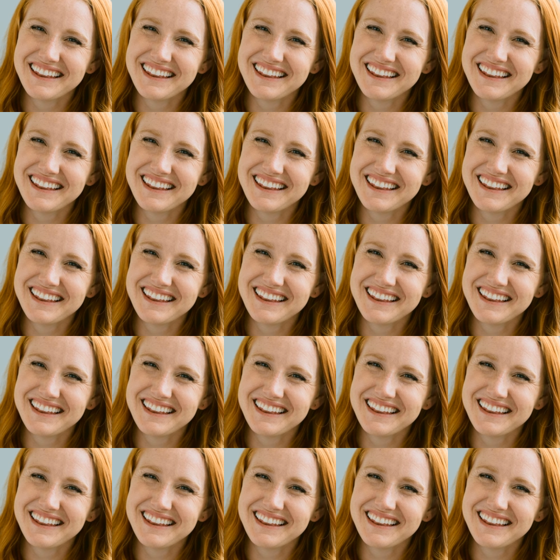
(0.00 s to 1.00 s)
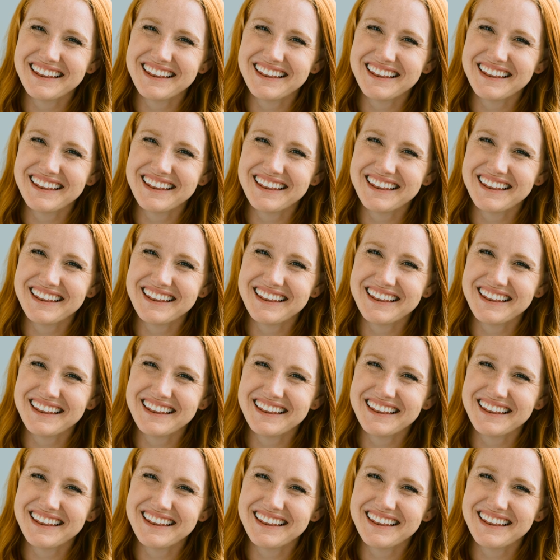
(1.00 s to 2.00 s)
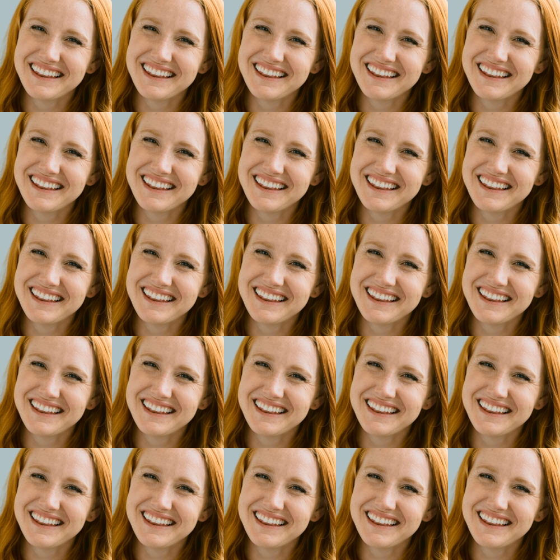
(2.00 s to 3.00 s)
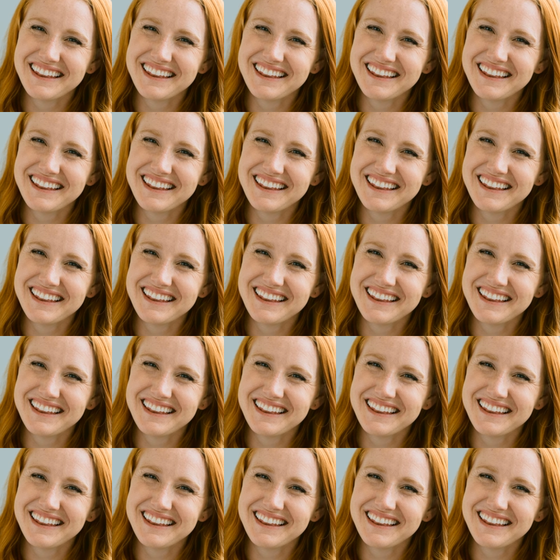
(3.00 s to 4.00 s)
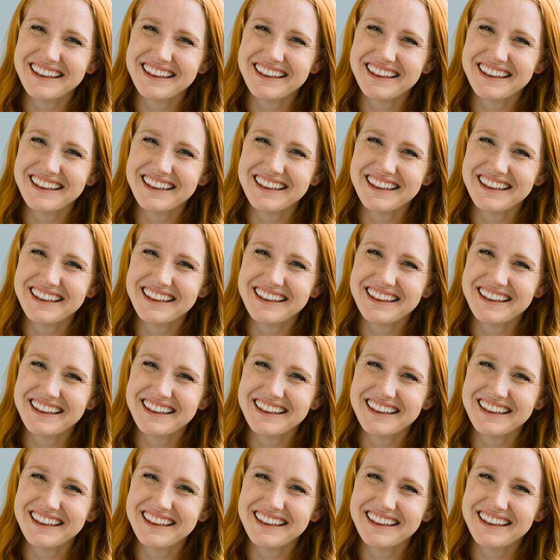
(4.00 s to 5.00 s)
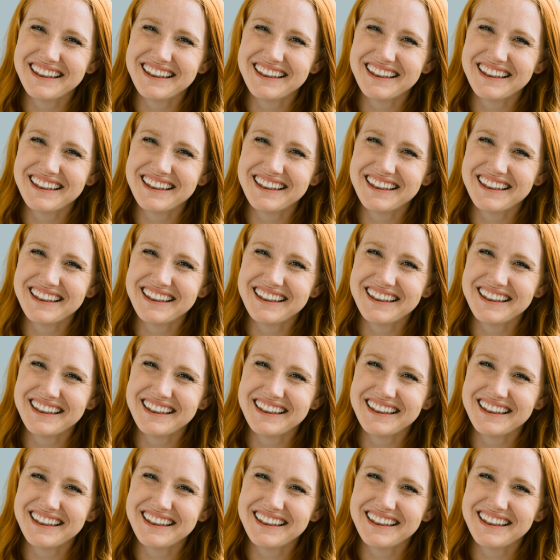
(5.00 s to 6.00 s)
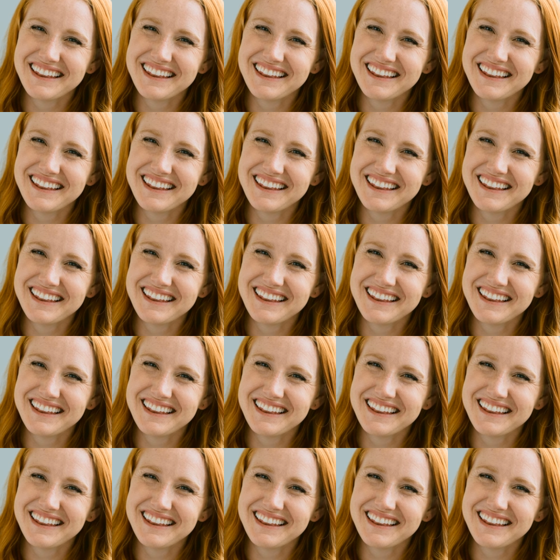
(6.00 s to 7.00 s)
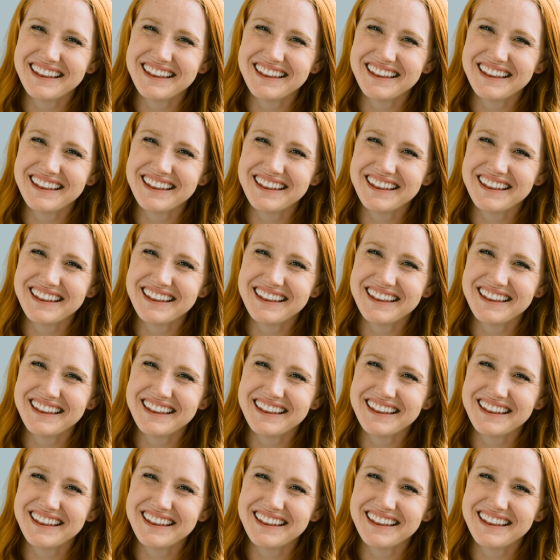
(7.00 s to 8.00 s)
This is a still picture; no speech is visible.